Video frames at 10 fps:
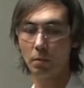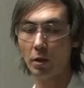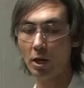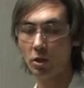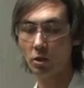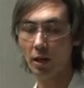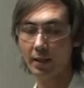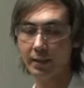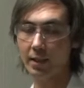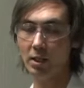
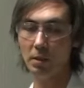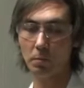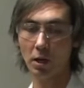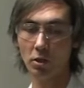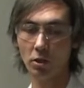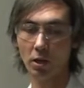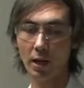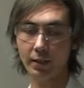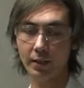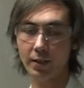Pressurize and
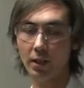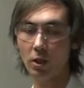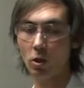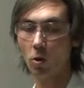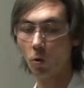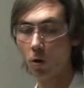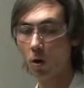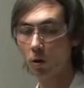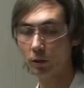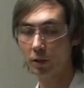depressurize the core
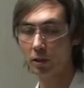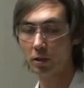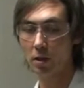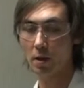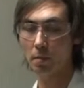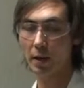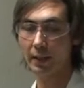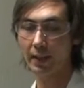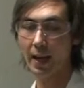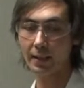holder
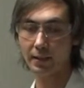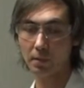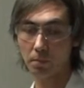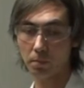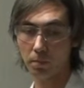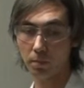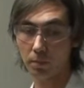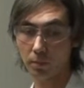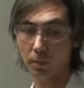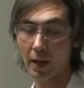by
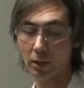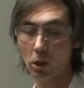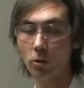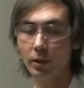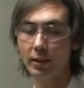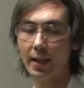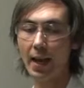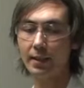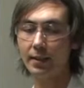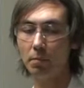closing
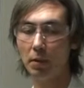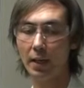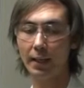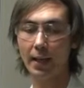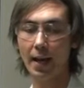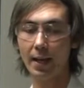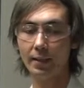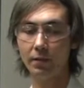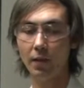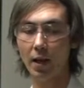gas supply
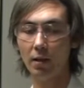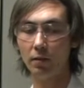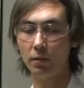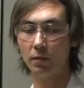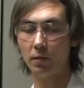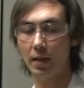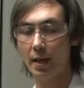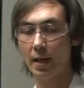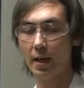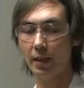gas valve
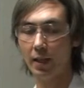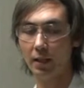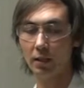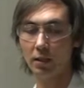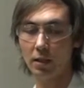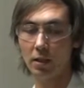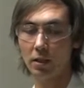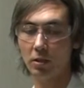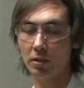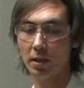and then
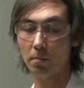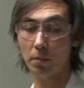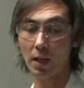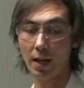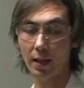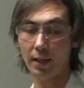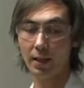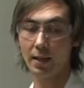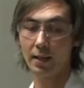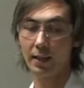to supply
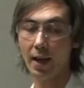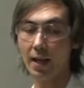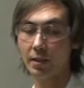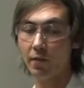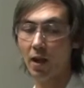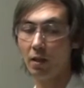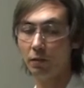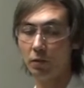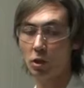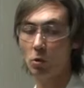gas
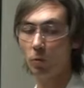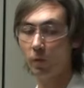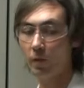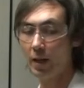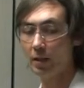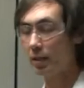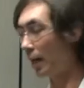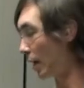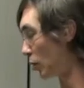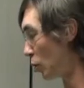valve to vent
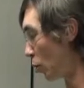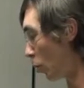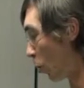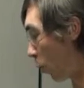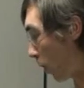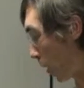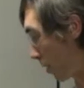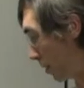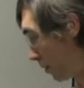and to core.